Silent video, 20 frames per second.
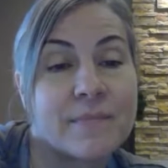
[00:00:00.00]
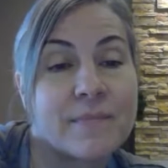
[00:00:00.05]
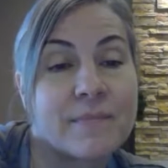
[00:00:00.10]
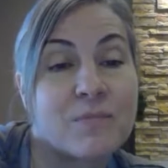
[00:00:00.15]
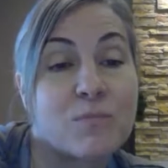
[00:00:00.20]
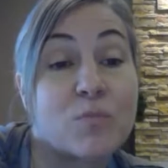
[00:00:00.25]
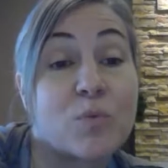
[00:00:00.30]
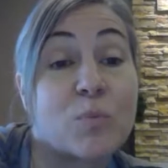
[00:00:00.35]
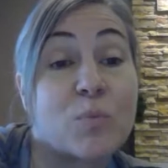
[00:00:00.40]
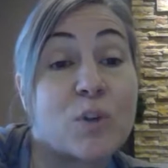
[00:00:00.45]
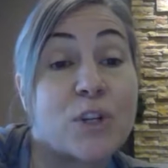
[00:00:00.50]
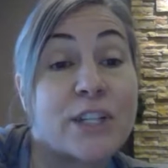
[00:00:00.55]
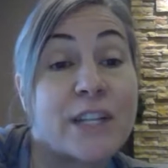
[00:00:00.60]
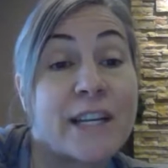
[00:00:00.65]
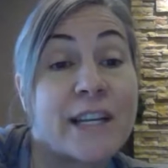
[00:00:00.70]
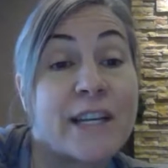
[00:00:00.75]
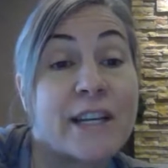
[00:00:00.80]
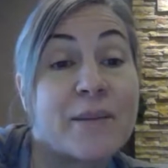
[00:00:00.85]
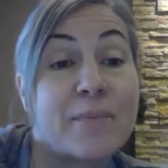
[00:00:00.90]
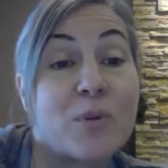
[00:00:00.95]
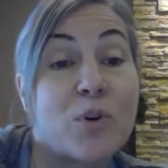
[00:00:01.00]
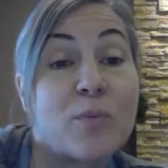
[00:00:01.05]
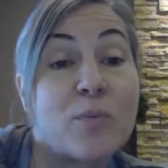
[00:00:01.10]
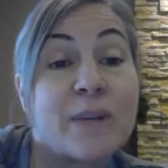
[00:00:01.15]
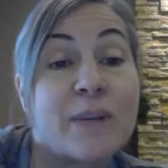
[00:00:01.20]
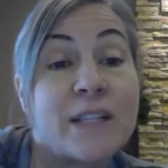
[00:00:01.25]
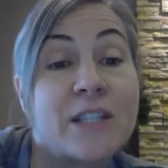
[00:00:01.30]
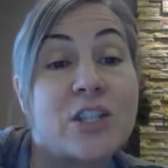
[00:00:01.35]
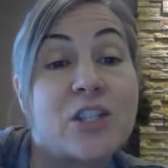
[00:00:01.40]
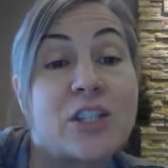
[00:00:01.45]
When we're taking
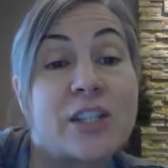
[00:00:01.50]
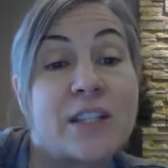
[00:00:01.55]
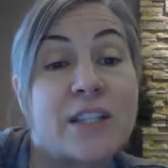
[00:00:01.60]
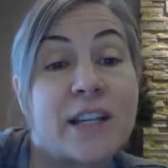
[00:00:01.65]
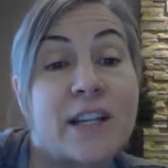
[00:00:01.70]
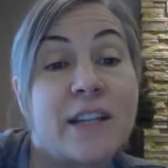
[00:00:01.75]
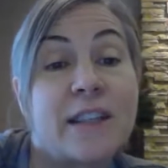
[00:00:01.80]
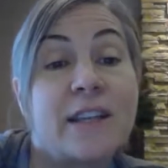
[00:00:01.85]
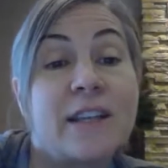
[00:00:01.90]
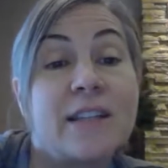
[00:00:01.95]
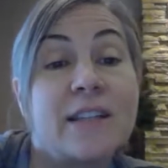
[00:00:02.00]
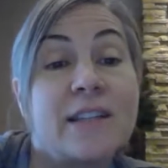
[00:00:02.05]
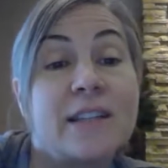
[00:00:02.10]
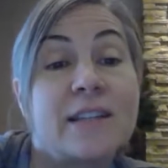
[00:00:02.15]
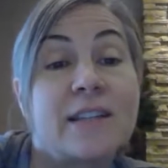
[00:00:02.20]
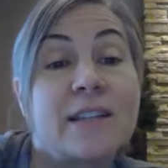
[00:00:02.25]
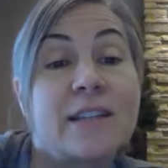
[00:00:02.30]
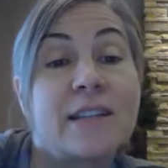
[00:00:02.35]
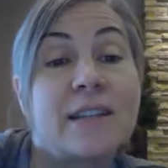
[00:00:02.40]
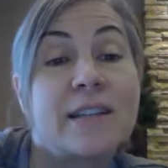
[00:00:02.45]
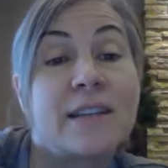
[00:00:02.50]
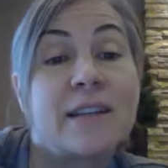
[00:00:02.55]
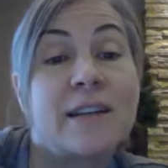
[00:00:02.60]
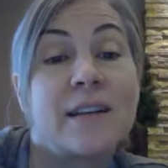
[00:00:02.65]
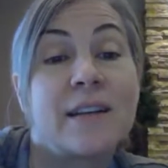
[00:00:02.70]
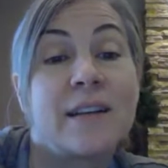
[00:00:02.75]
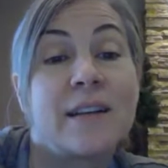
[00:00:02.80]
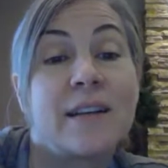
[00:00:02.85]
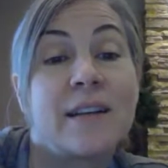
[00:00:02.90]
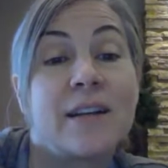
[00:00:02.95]
moments just like this,
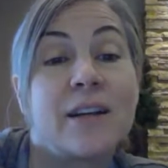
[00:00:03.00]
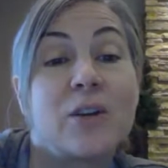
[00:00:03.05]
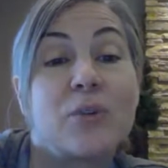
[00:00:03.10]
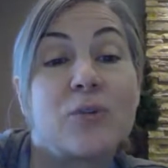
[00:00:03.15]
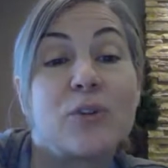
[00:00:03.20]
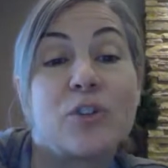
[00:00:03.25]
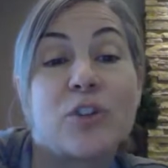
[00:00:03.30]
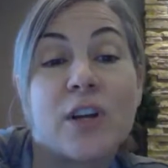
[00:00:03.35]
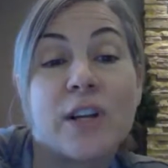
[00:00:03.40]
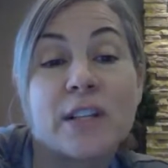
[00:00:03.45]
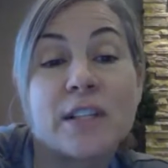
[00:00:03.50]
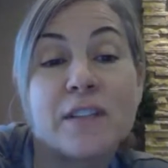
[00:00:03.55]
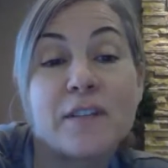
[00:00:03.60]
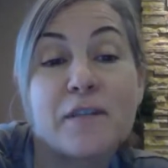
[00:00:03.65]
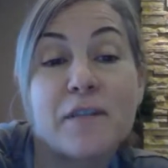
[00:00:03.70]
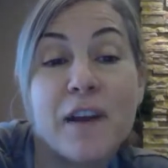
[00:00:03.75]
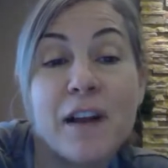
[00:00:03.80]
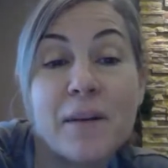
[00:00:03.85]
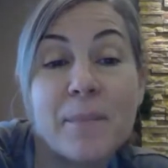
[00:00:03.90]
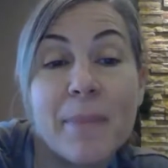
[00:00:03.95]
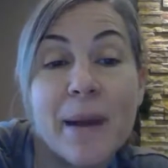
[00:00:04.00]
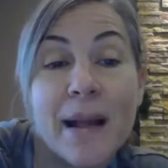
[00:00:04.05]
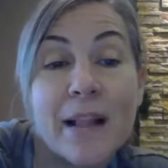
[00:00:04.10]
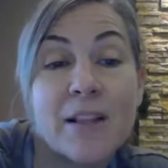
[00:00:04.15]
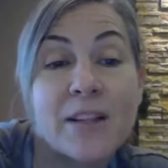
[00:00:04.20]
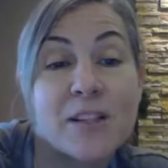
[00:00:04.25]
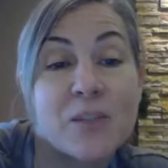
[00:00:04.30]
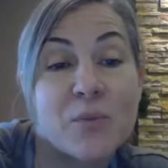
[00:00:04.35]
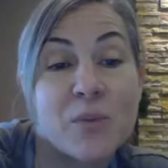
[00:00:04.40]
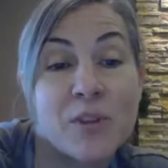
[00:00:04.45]
we're trying to find
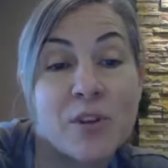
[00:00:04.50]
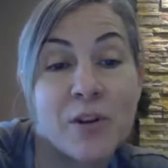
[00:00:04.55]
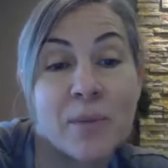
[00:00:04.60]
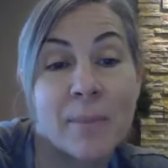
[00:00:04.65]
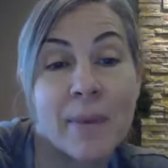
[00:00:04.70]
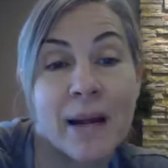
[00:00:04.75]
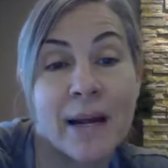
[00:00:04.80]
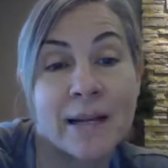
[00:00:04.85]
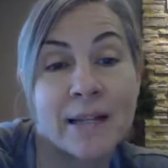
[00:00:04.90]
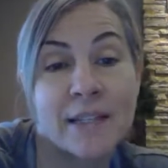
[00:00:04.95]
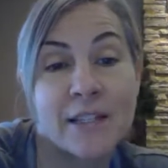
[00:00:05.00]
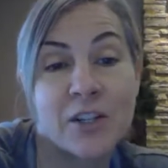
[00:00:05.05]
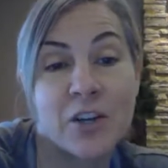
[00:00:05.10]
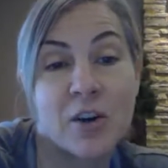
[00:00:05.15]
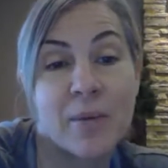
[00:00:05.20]
balance with our mind and our